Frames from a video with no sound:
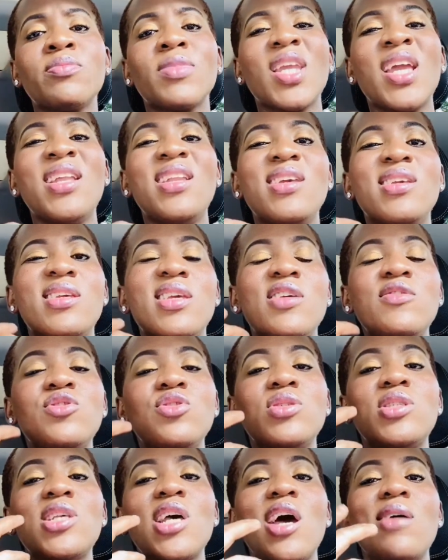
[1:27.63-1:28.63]
And it gives you
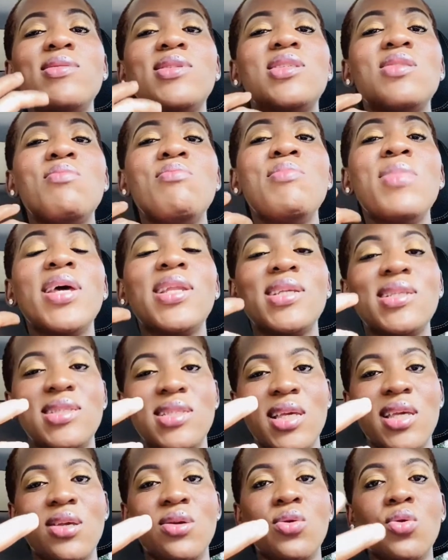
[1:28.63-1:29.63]
time to meditate